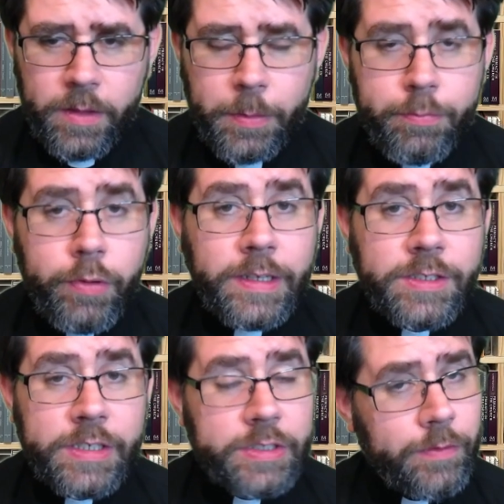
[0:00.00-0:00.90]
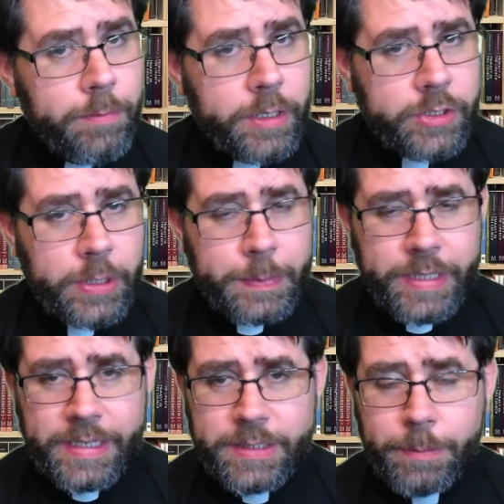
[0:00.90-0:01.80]
princes of the bishops,
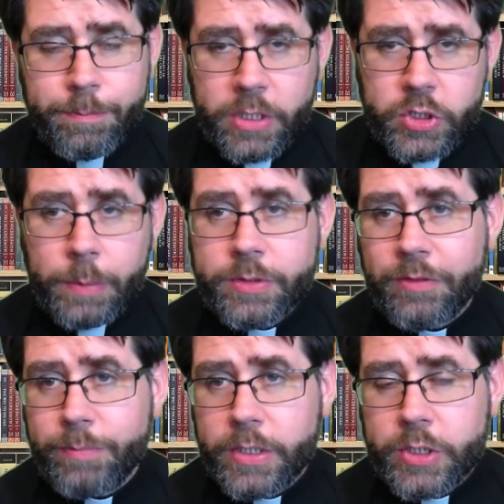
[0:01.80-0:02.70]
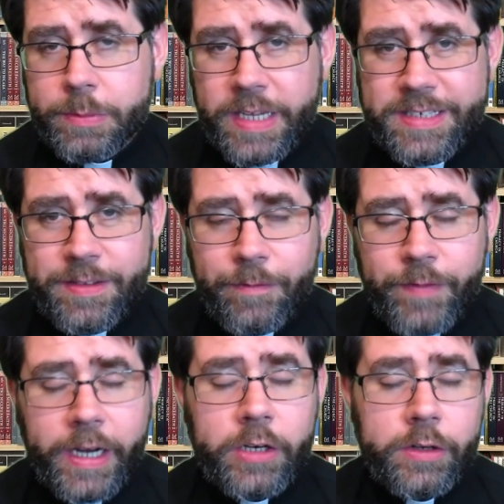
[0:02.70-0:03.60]
as the bishops of bishops, as the
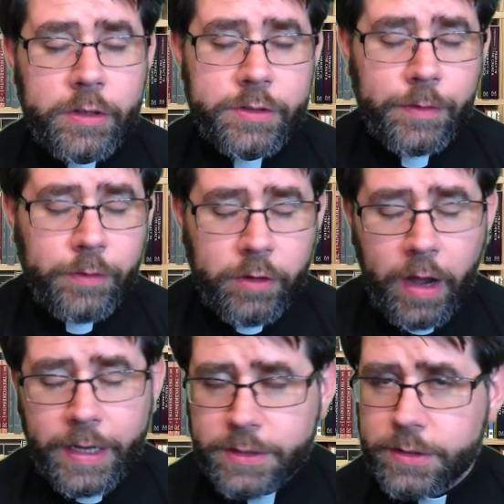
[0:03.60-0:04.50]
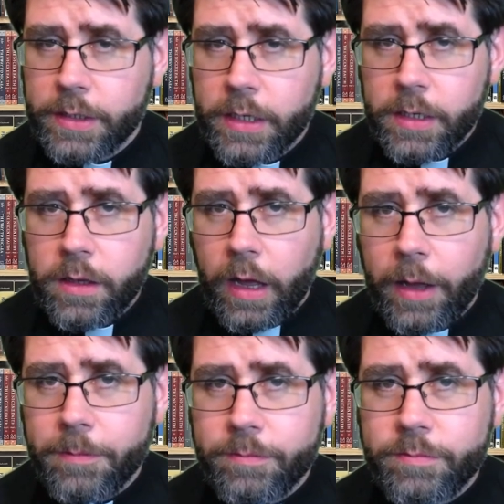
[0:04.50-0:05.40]
vicars of Christ.
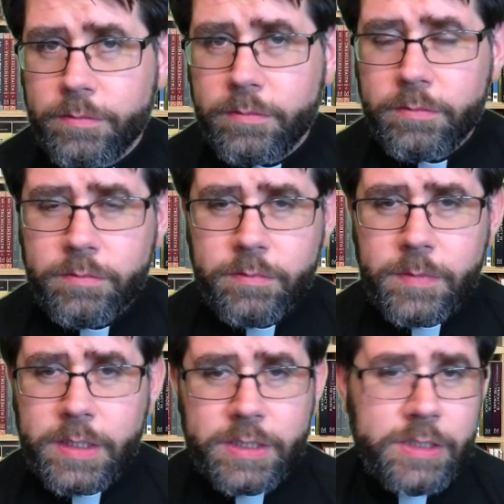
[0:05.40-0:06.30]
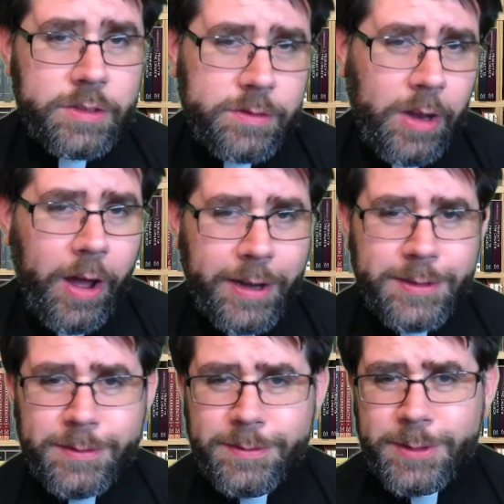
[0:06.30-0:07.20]
This is not
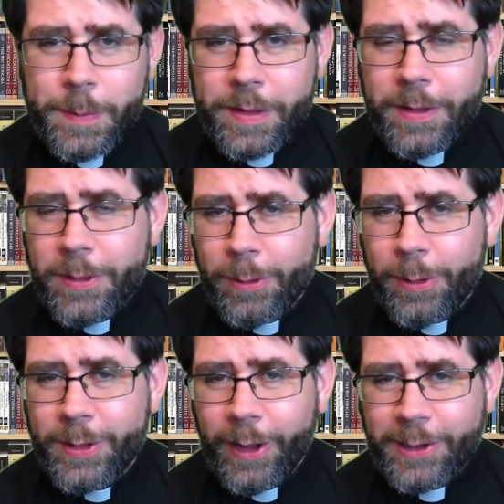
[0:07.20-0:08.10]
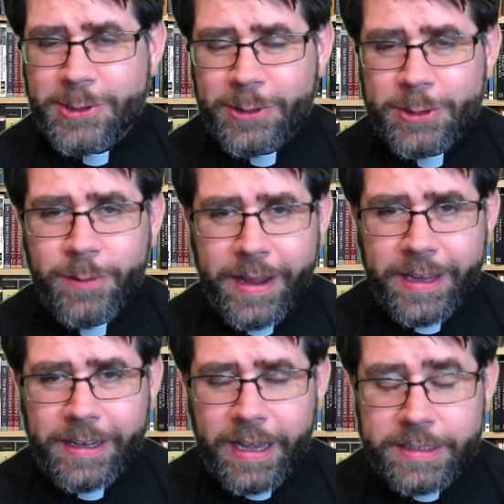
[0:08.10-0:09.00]
something that the Orthodox Church
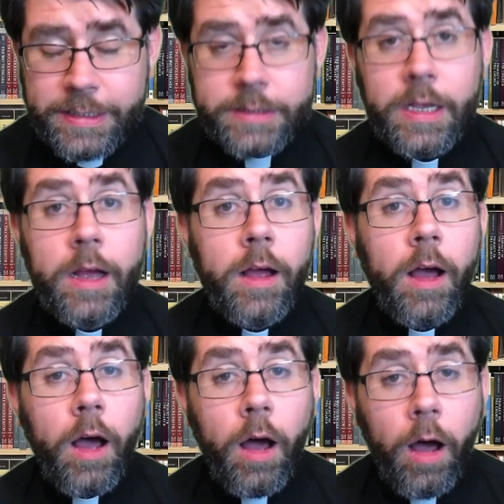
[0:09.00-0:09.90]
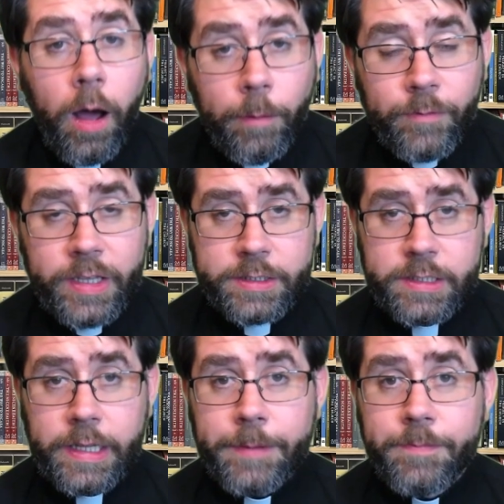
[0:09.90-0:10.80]
recognizes, obviously.